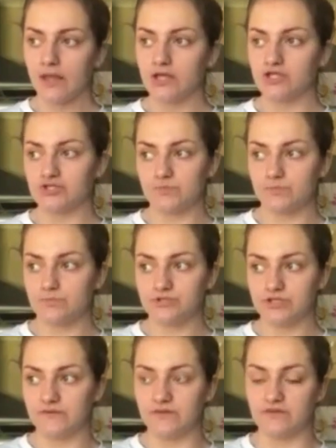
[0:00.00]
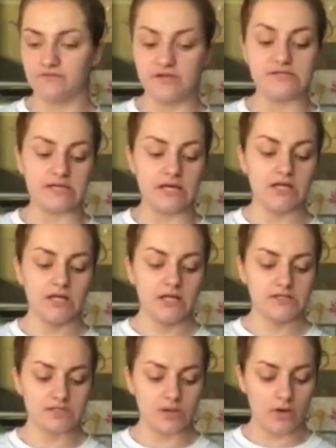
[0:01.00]
And you just shove it in the freezer.
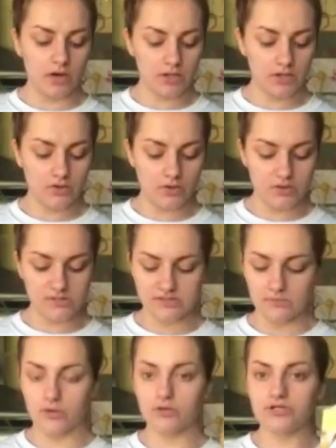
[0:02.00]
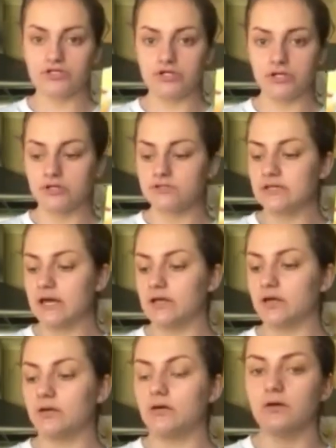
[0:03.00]
So I got some orange juice and
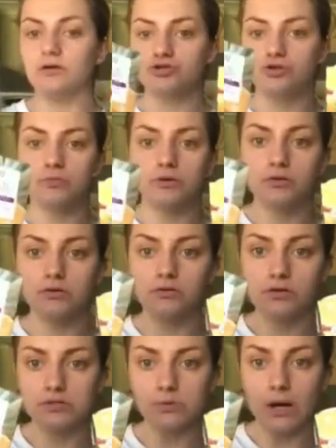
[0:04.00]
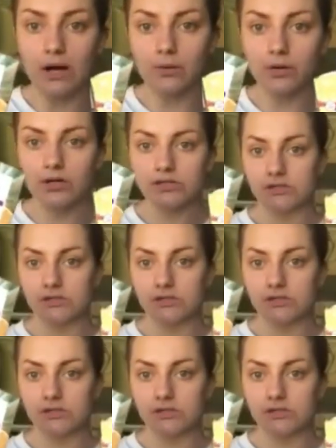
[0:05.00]
I got tropical as well.